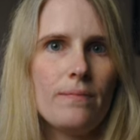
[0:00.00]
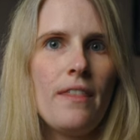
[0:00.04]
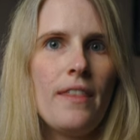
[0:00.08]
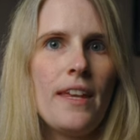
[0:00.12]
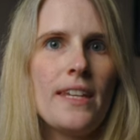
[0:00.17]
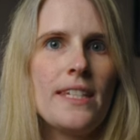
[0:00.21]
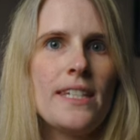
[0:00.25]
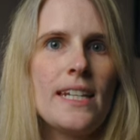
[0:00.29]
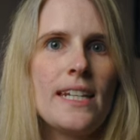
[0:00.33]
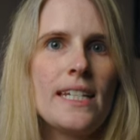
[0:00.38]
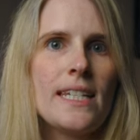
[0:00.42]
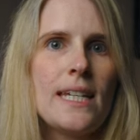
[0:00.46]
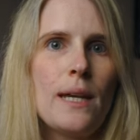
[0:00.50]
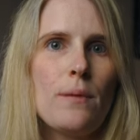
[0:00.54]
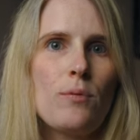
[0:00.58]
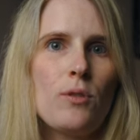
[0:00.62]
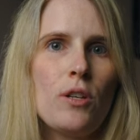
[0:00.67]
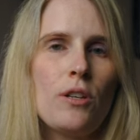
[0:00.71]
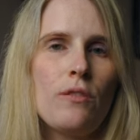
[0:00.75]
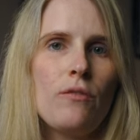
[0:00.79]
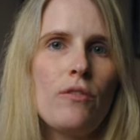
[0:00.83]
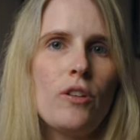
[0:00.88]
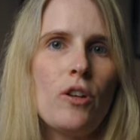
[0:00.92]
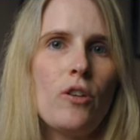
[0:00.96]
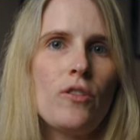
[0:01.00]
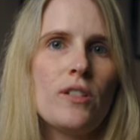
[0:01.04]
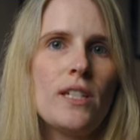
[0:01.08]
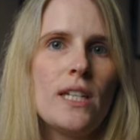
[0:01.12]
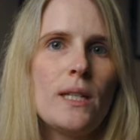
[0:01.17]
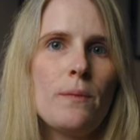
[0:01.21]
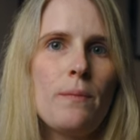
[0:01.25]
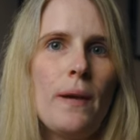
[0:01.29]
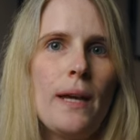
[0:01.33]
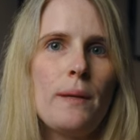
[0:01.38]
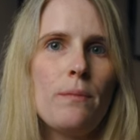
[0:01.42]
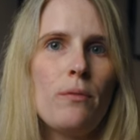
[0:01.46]
There's an exception for
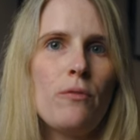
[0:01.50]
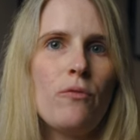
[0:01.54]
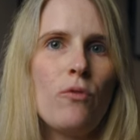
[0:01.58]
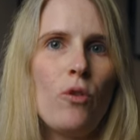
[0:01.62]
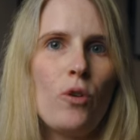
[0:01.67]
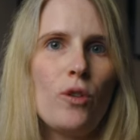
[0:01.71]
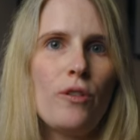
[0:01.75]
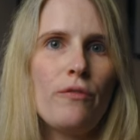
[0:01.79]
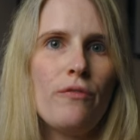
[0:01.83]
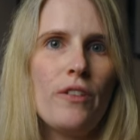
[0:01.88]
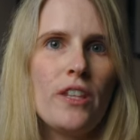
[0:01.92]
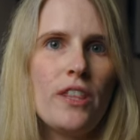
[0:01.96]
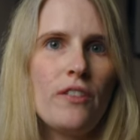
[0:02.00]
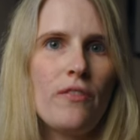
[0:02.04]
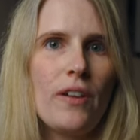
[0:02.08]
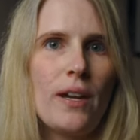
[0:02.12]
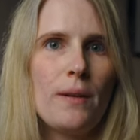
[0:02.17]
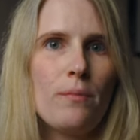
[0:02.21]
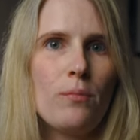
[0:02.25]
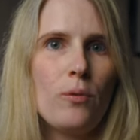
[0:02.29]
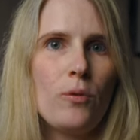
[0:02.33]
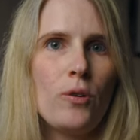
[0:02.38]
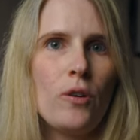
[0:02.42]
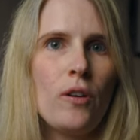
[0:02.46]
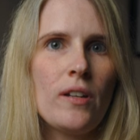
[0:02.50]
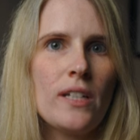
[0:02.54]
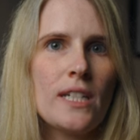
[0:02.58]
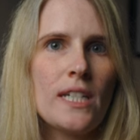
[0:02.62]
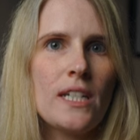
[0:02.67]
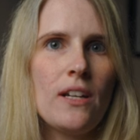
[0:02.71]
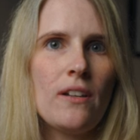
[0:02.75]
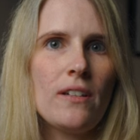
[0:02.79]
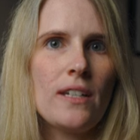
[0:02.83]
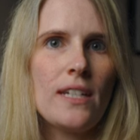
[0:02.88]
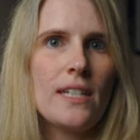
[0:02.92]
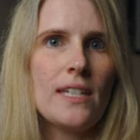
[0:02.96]
losses made before the 5th of April
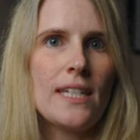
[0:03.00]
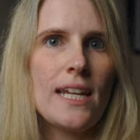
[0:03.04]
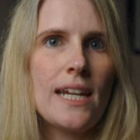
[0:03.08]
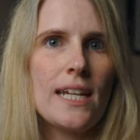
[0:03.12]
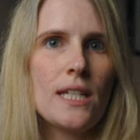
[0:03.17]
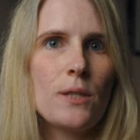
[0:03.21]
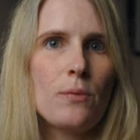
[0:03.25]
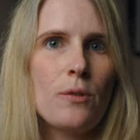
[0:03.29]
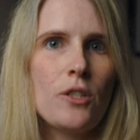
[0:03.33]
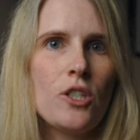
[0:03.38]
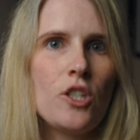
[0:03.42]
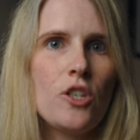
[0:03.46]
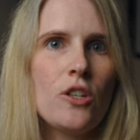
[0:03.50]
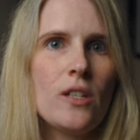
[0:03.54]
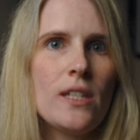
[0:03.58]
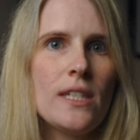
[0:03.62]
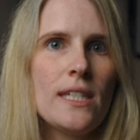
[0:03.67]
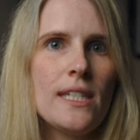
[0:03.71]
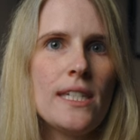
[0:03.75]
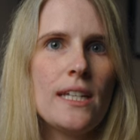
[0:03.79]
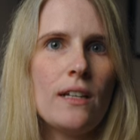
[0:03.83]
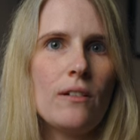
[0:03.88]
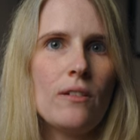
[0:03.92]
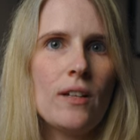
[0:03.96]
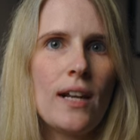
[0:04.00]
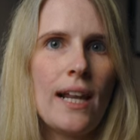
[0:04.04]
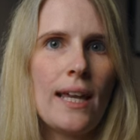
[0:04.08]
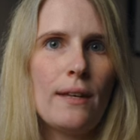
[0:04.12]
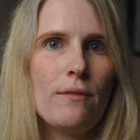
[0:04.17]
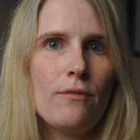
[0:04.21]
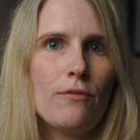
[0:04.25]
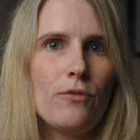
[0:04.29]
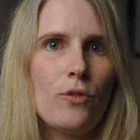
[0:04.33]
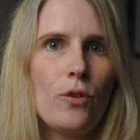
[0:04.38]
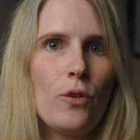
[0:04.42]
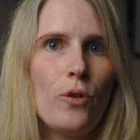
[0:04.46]
1996, which you can still
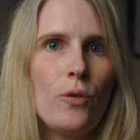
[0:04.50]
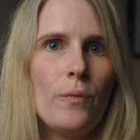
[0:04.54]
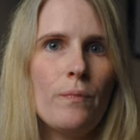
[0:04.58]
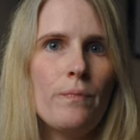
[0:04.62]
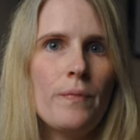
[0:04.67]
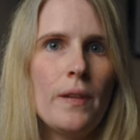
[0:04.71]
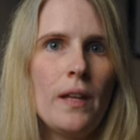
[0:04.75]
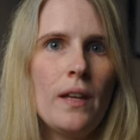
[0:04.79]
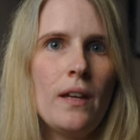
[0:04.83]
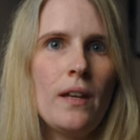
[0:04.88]
claim for.